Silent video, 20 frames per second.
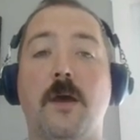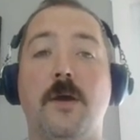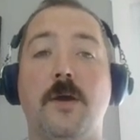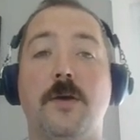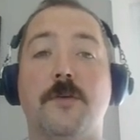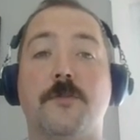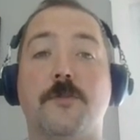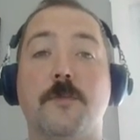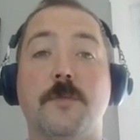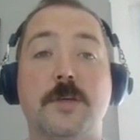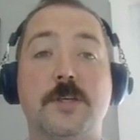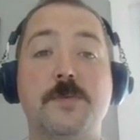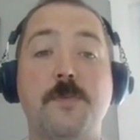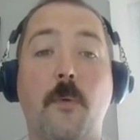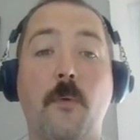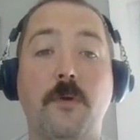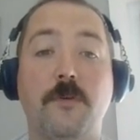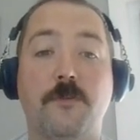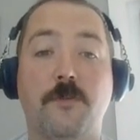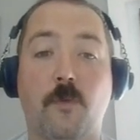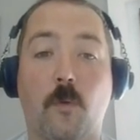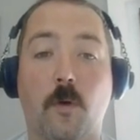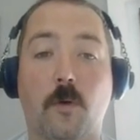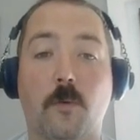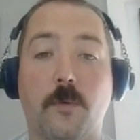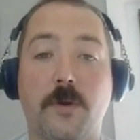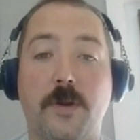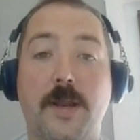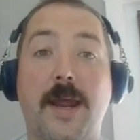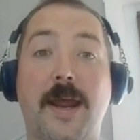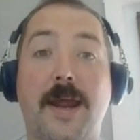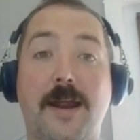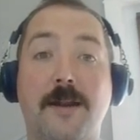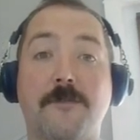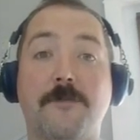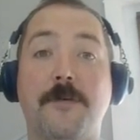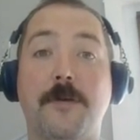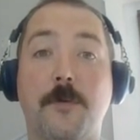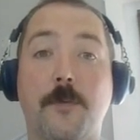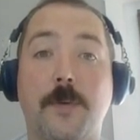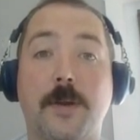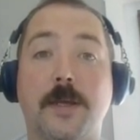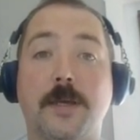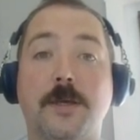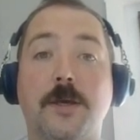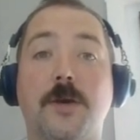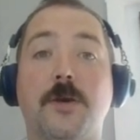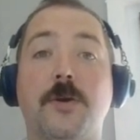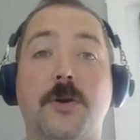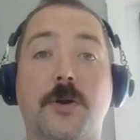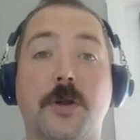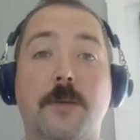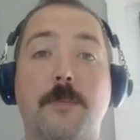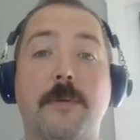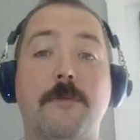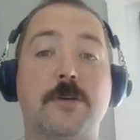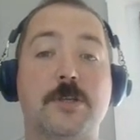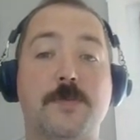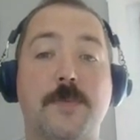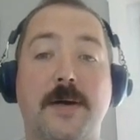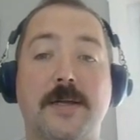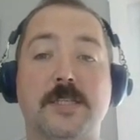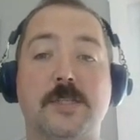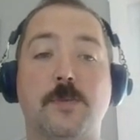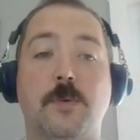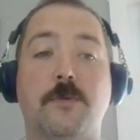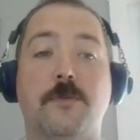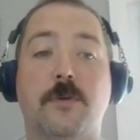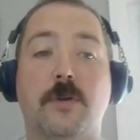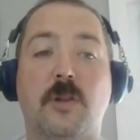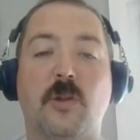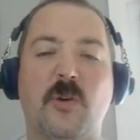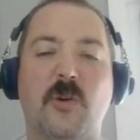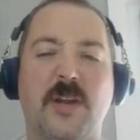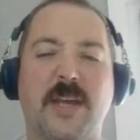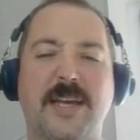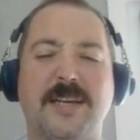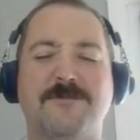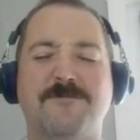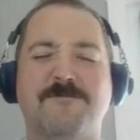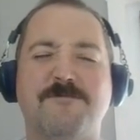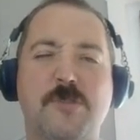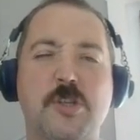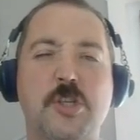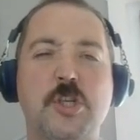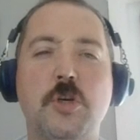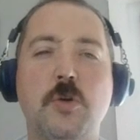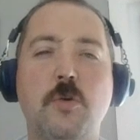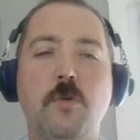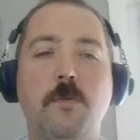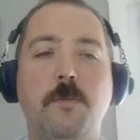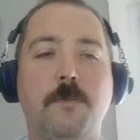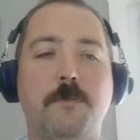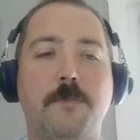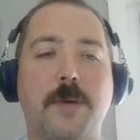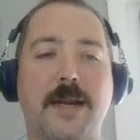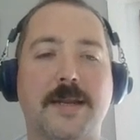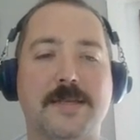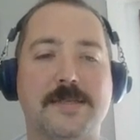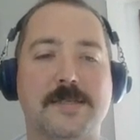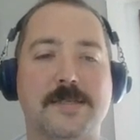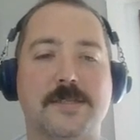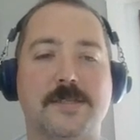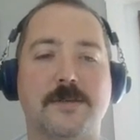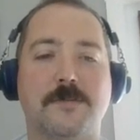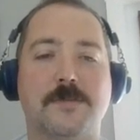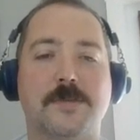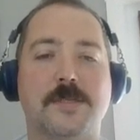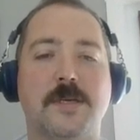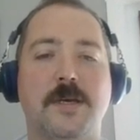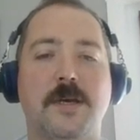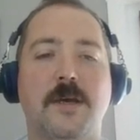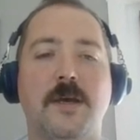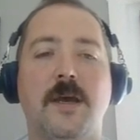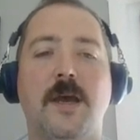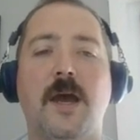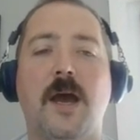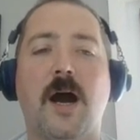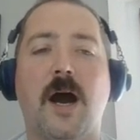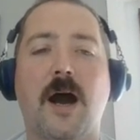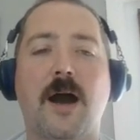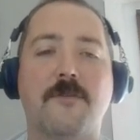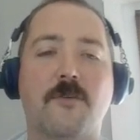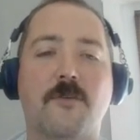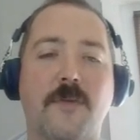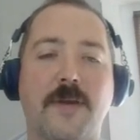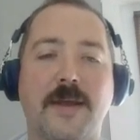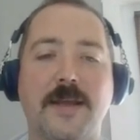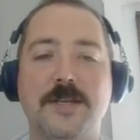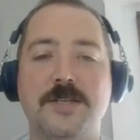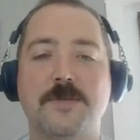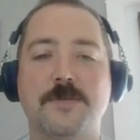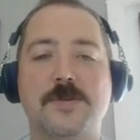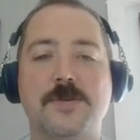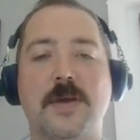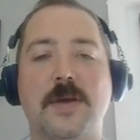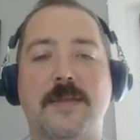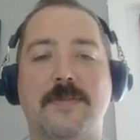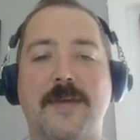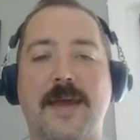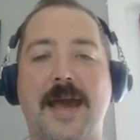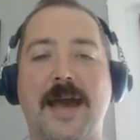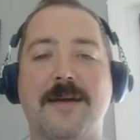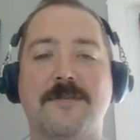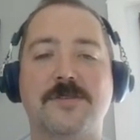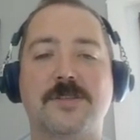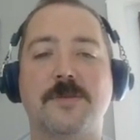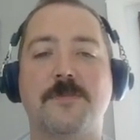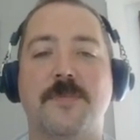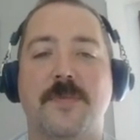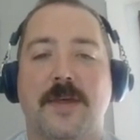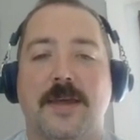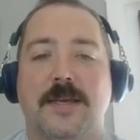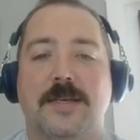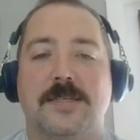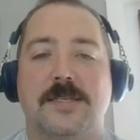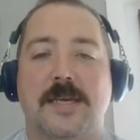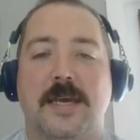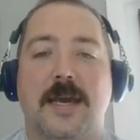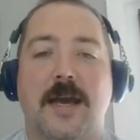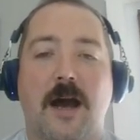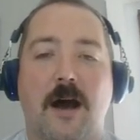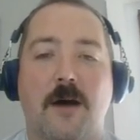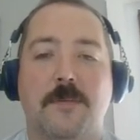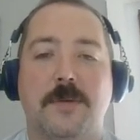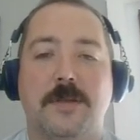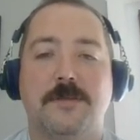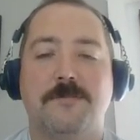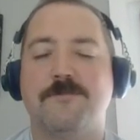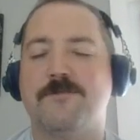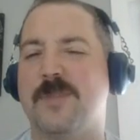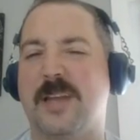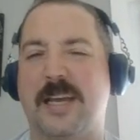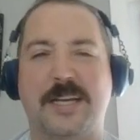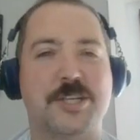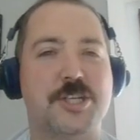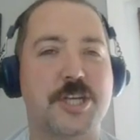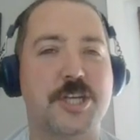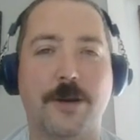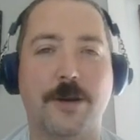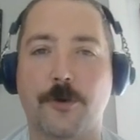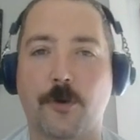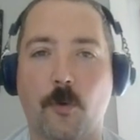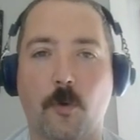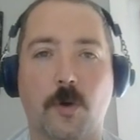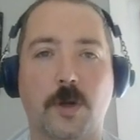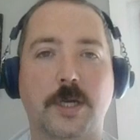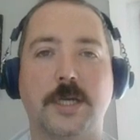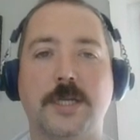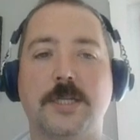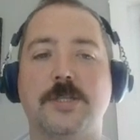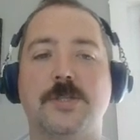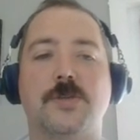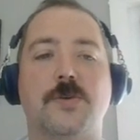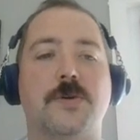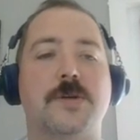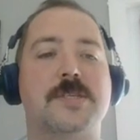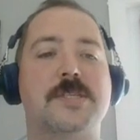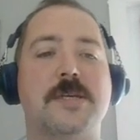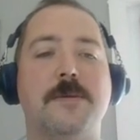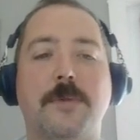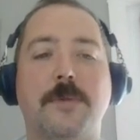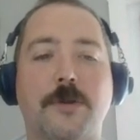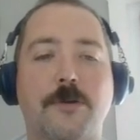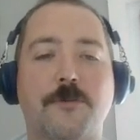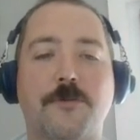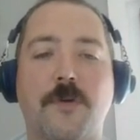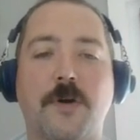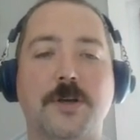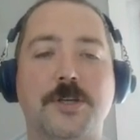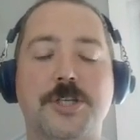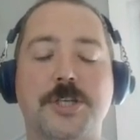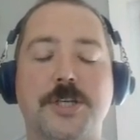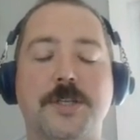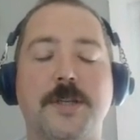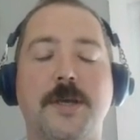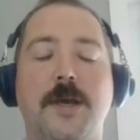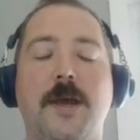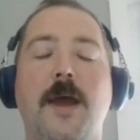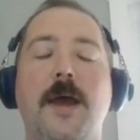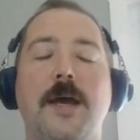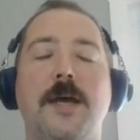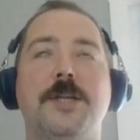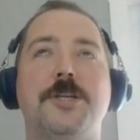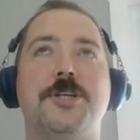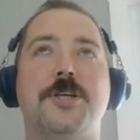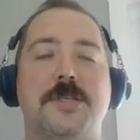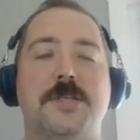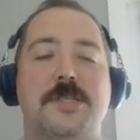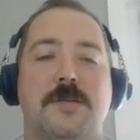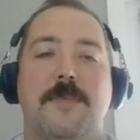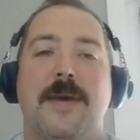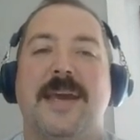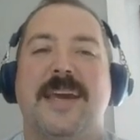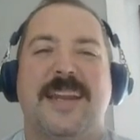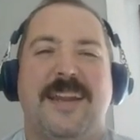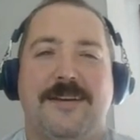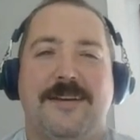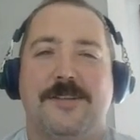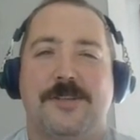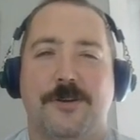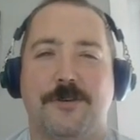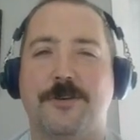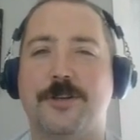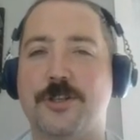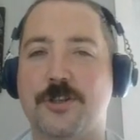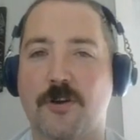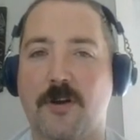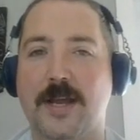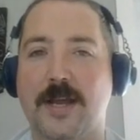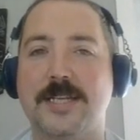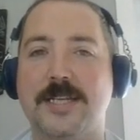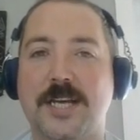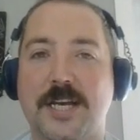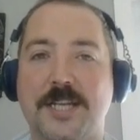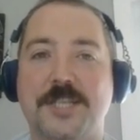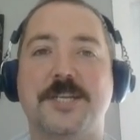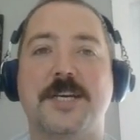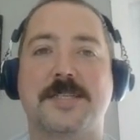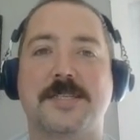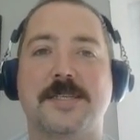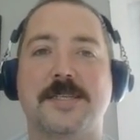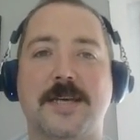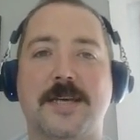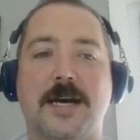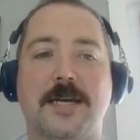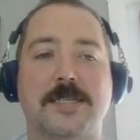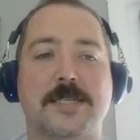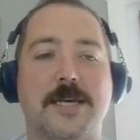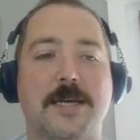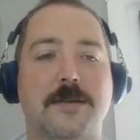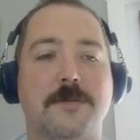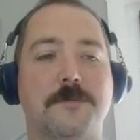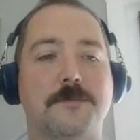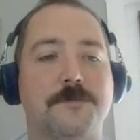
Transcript: From this point forward, every week, you're going to be responsible for learning 2 body systems. I've arranged them so that they have some things in common, like shared organs or a similar function, just to make it easier to try and digest this content.